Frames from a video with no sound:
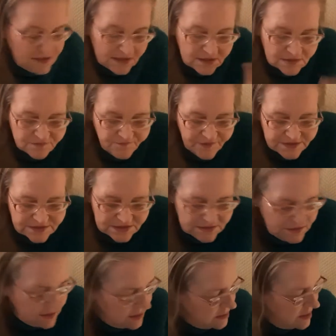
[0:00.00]
and it
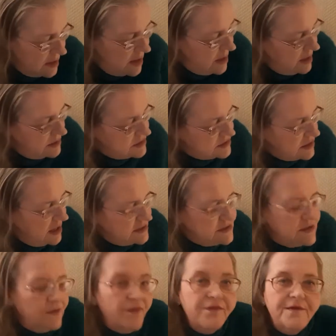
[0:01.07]
fits it's nice
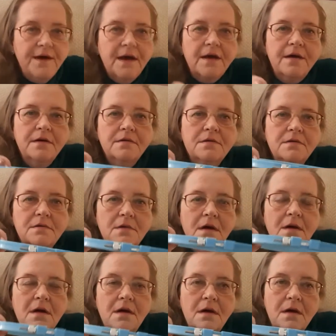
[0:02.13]
and thick
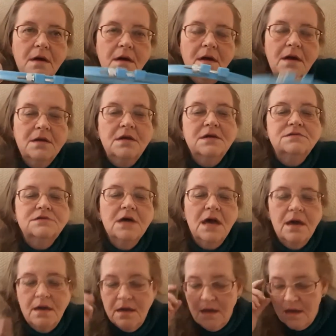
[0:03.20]
and it's
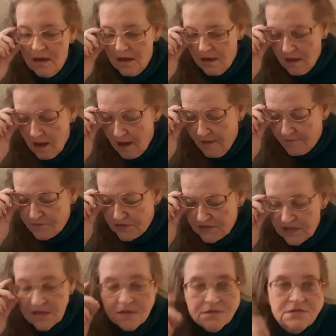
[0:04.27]
a I have to
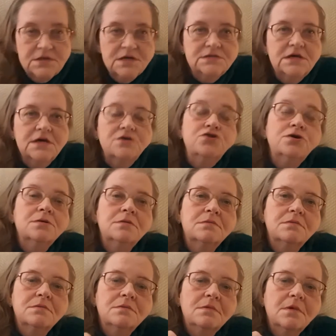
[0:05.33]
see a six inch
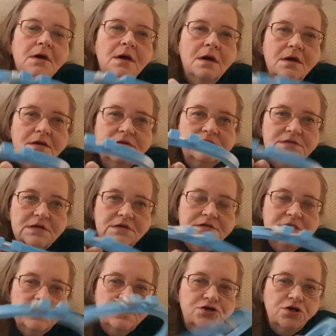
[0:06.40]
six
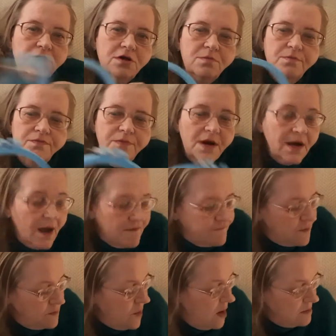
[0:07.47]
inch hoop that I got
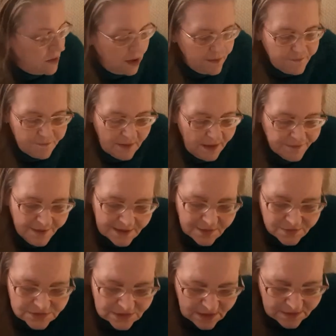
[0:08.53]
from Walmart I think it
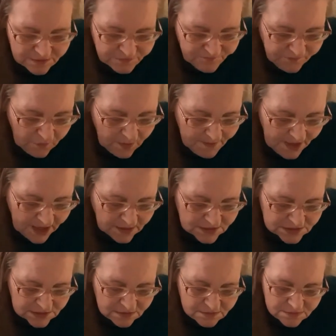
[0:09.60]
was like four bucks